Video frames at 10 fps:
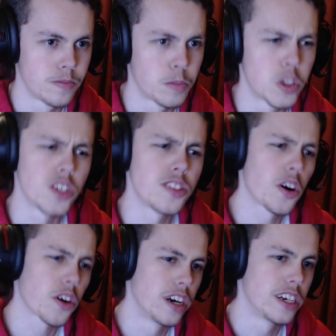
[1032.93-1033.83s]
But she's not
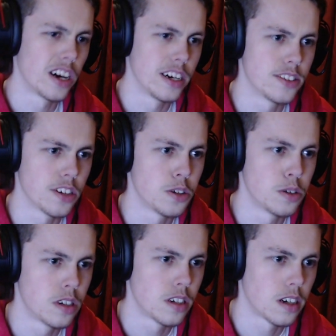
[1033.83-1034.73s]
gonna die, so
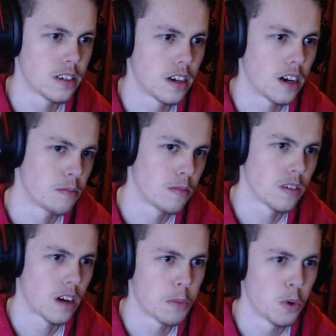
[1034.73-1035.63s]
I'm
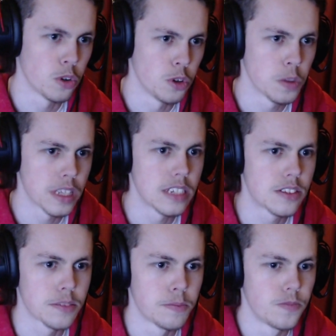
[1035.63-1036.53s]
I'm all good with this.